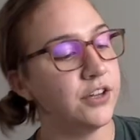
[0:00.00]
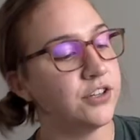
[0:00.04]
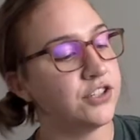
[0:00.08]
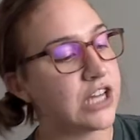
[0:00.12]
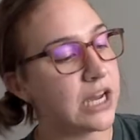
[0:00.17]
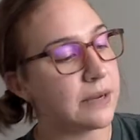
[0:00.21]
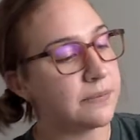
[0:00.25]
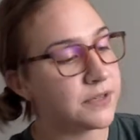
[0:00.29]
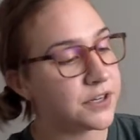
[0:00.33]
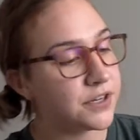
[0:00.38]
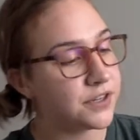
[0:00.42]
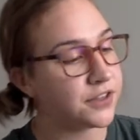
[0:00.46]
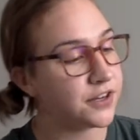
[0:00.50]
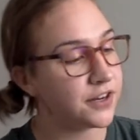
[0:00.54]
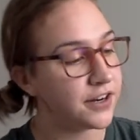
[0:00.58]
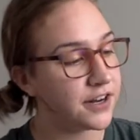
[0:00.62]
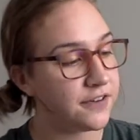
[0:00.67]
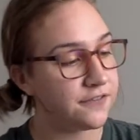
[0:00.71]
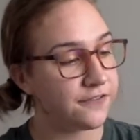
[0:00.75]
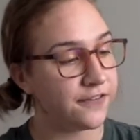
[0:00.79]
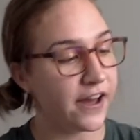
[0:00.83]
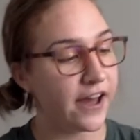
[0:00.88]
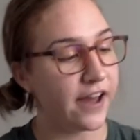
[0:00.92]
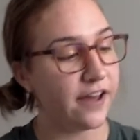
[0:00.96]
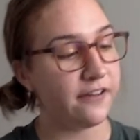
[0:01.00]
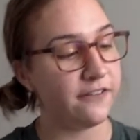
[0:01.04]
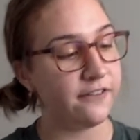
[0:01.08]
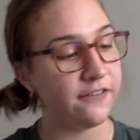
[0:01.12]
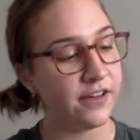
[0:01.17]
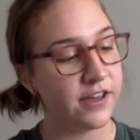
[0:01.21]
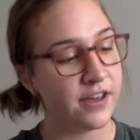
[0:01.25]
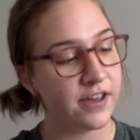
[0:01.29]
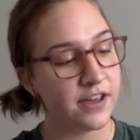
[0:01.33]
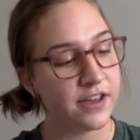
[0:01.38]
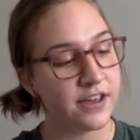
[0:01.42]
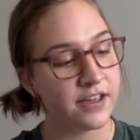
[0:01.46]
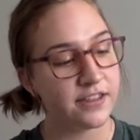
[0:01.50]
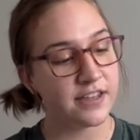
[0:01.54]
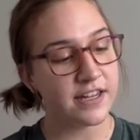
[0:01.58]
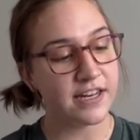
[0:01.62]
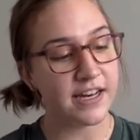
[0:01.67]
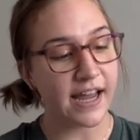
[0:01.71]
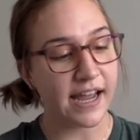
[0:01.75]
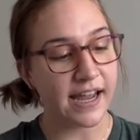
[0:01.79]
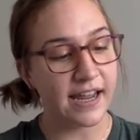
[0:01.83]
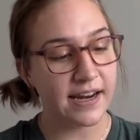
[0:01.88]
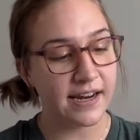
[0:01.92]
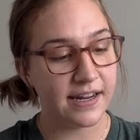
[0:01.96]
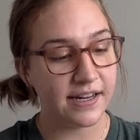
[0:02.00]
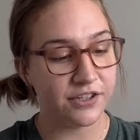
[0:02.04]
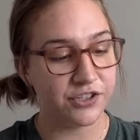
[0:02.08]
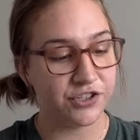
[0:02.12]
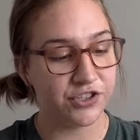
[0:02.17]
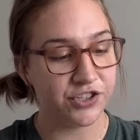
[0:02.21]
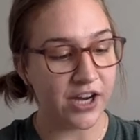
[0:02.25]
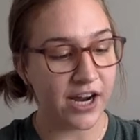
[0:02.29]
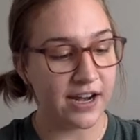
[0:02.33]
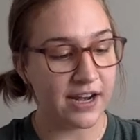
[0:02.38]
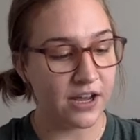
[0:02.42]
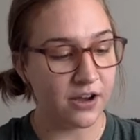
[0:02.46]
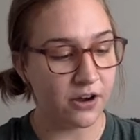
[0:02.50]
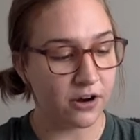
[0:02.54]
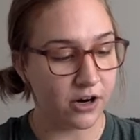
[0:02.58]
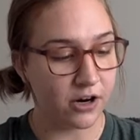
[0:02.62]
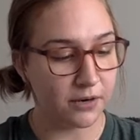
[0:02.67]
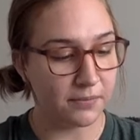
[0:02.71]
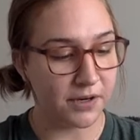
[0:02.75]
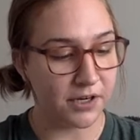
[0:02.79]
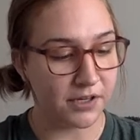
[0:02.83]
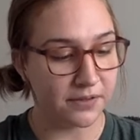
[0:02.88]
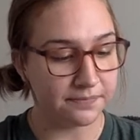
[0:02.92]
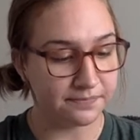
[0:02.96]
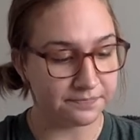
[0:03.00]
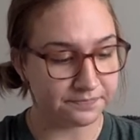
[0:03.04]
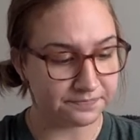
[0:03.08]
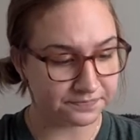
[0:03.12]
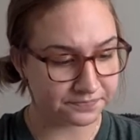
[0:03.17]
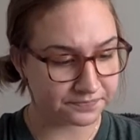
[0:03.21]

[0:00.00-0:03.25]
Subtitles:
Chapter 35, The Knight in Shining Armor.